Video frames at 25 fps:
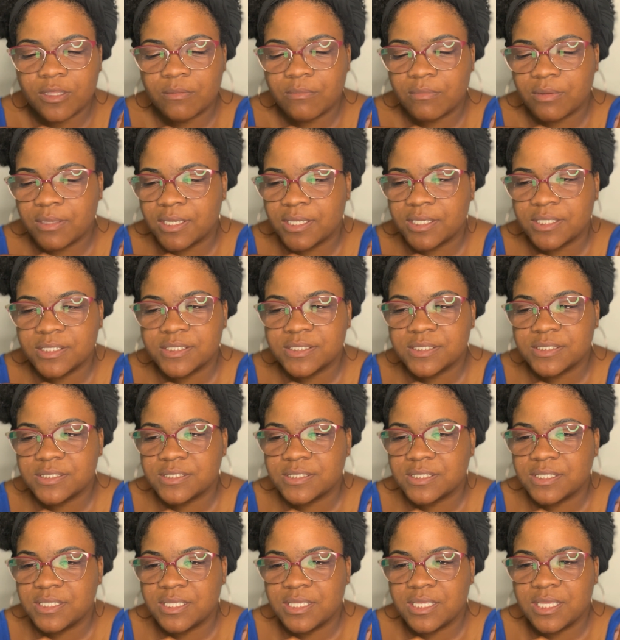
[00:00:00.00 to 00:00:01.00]

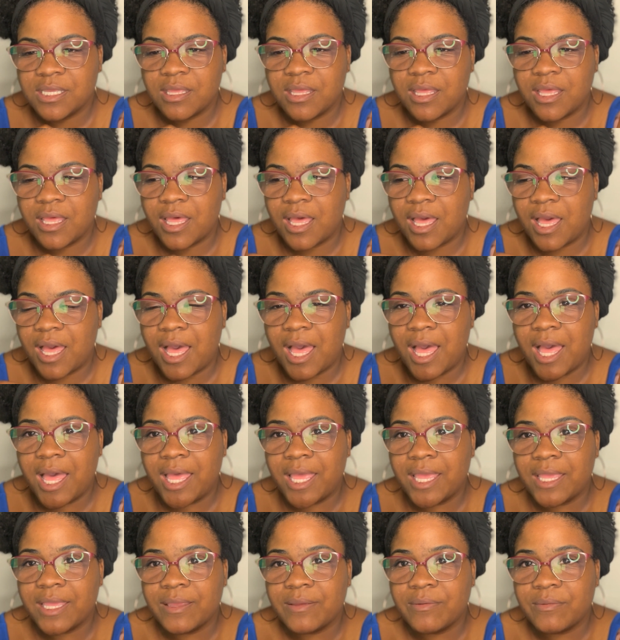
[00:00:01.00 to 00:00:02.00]
Because
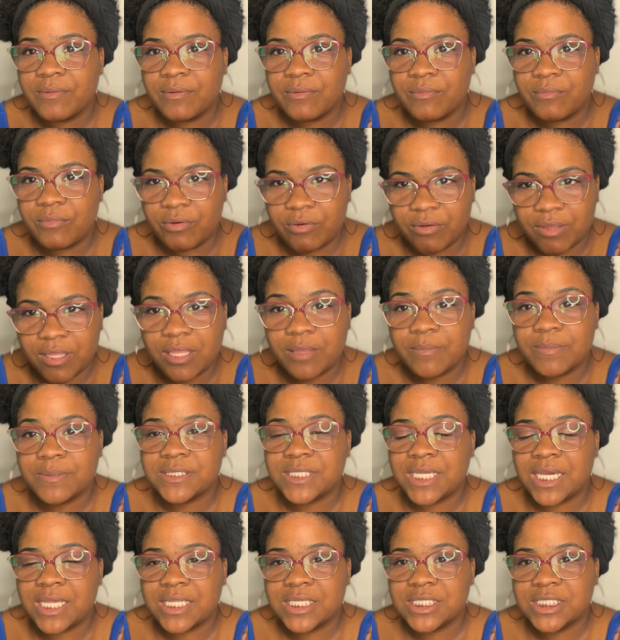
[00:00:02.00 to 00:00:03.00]
I will keep a
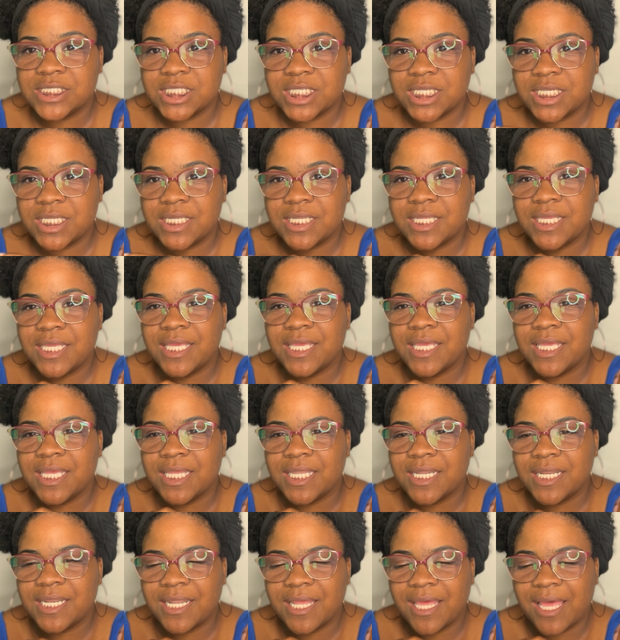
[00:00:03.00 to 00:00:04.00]
tally sheet
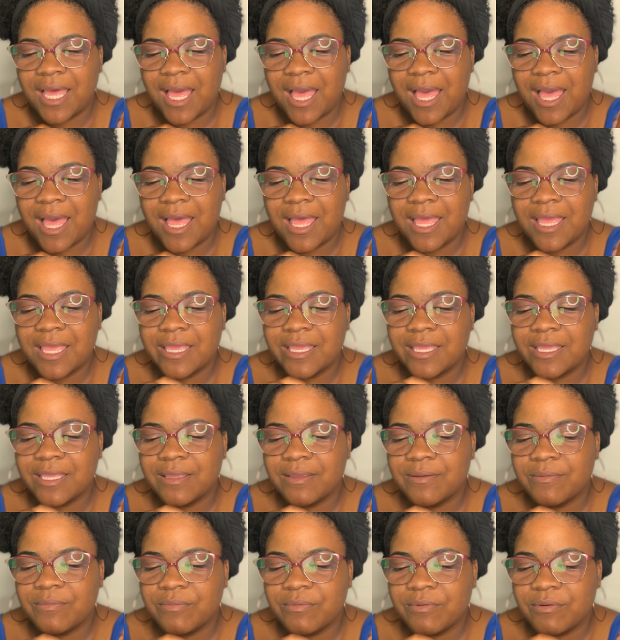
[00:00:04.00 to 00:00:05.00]
and
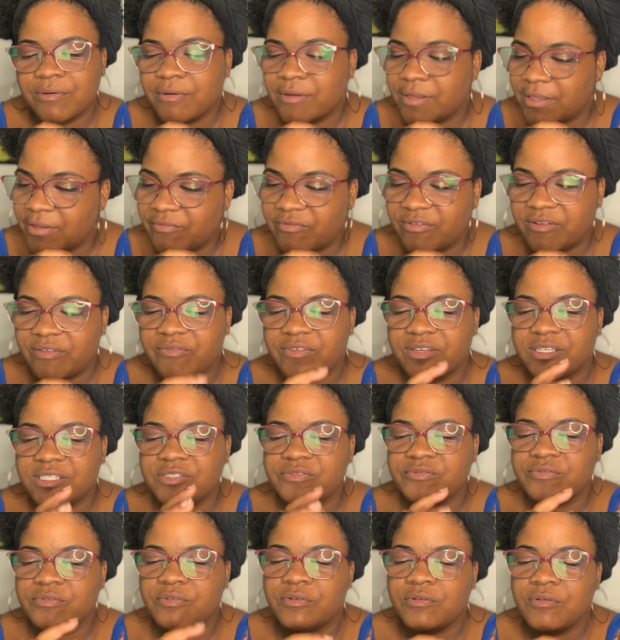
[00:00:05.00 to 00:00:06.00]
I will get
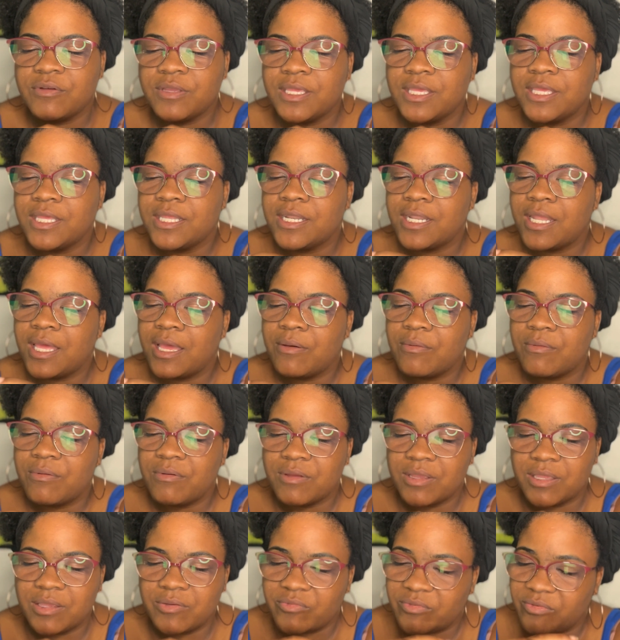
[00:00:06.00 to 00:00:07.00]
revengeful and I
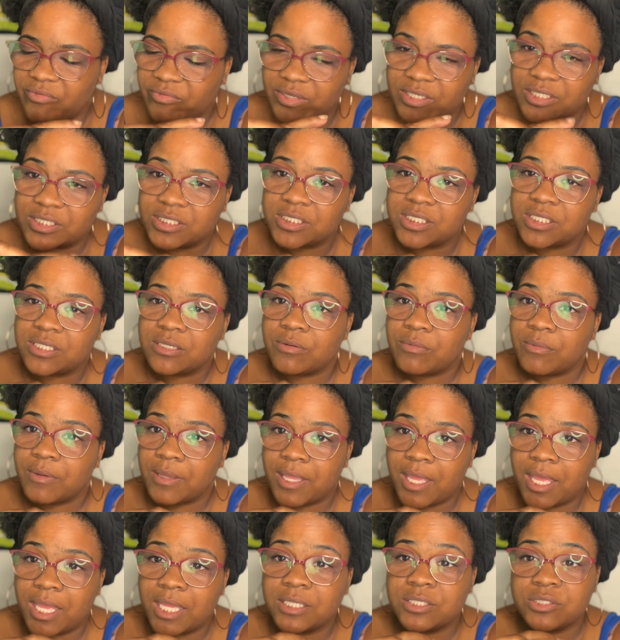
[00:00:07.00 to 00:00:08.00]
will get revenge in the
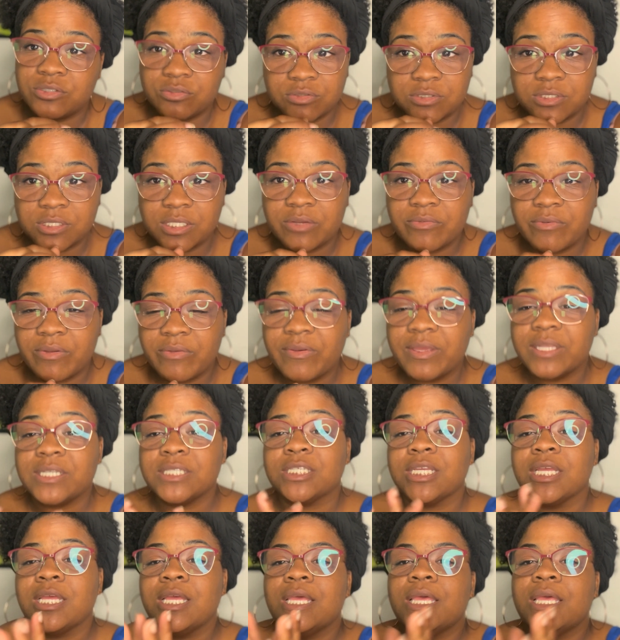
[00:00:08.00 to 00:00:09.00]
way I choose to get
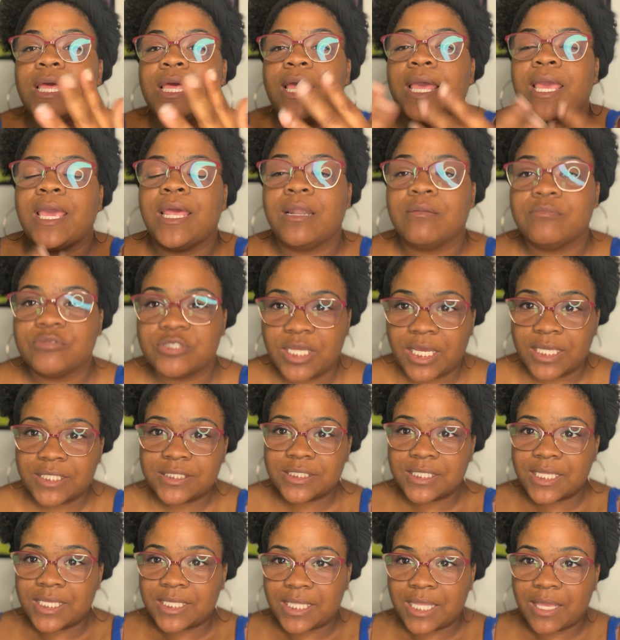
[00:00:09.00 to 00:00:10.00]
revenge. And I'm trying
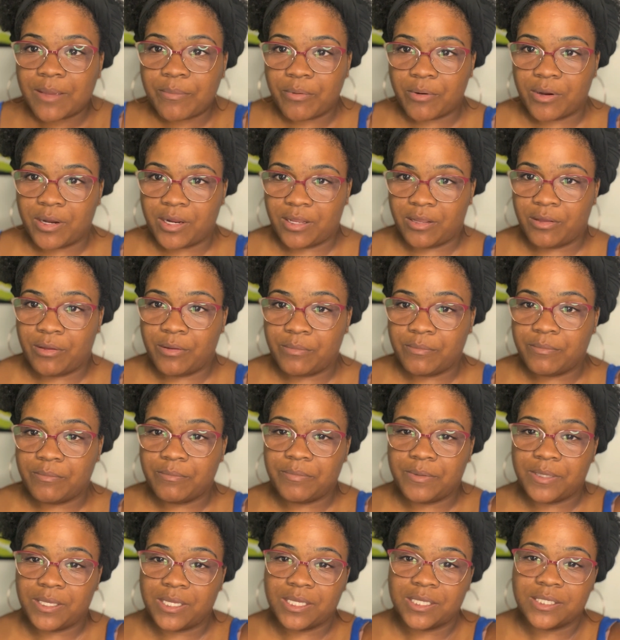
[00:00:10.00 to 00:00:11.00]
to let that part go
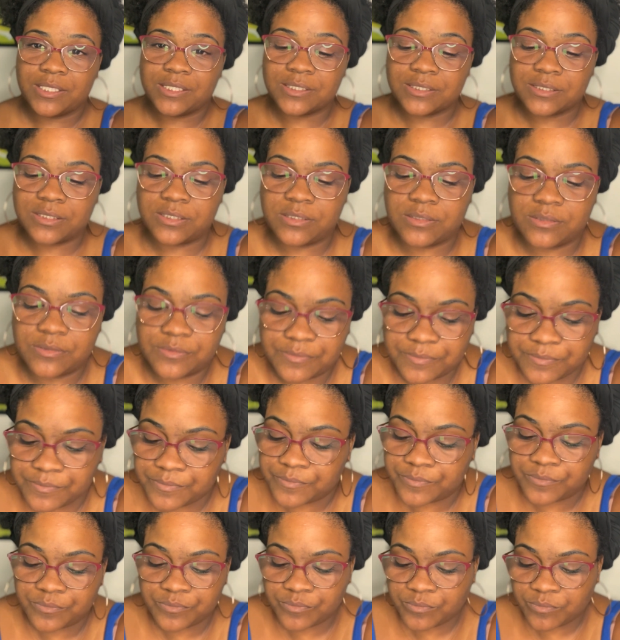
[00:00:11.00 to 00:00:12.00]
because
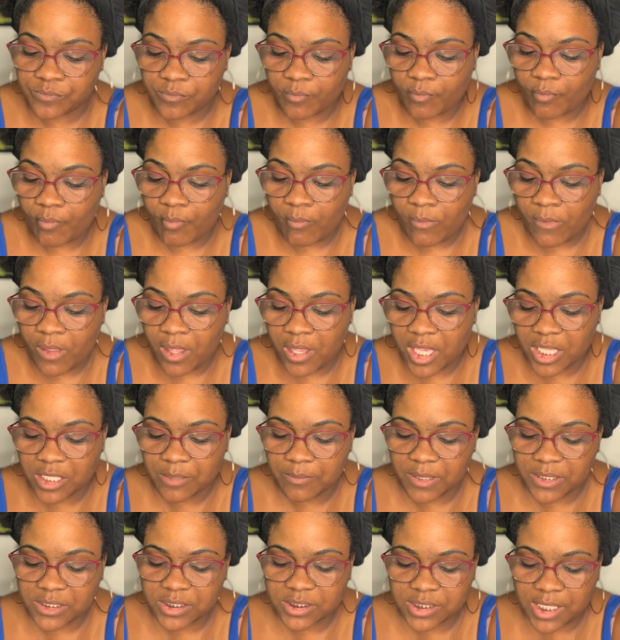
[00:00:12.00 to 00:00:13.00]
as
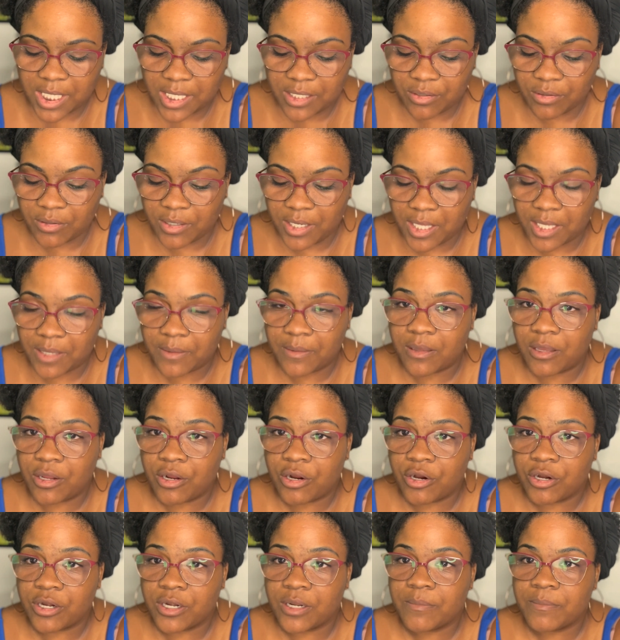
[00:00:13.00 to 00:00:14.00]
much as I don't like
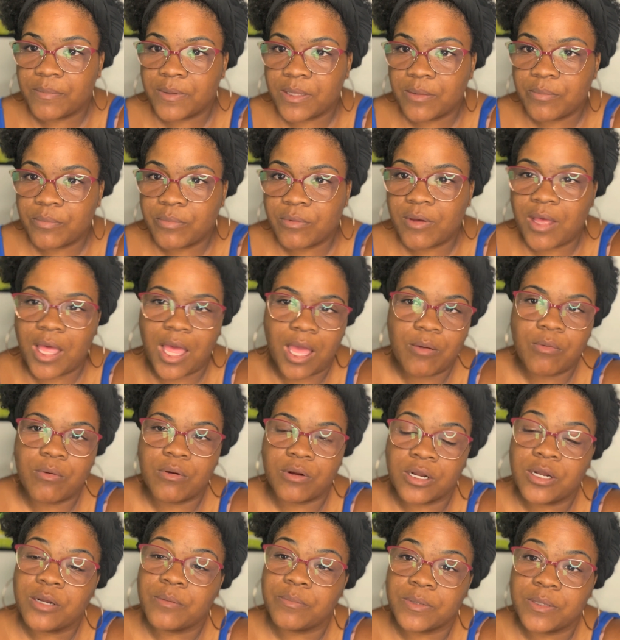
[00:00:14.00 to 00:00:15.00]
hurting people, I will
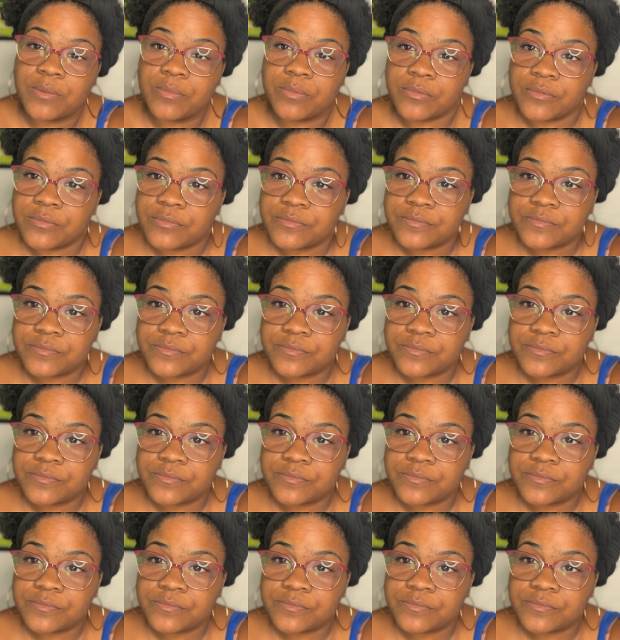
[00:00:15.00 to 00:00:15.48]
hurt people.